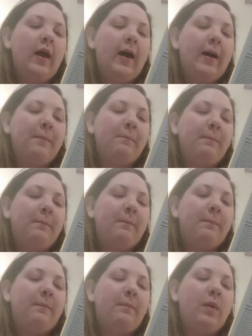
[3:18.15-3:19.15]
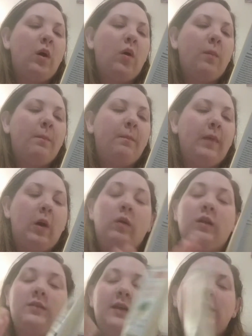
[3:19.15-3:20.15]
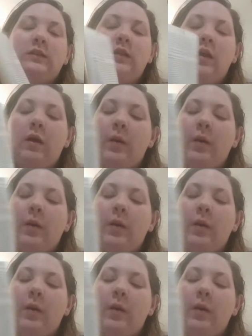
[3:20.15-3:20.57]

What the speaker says: I want to say it's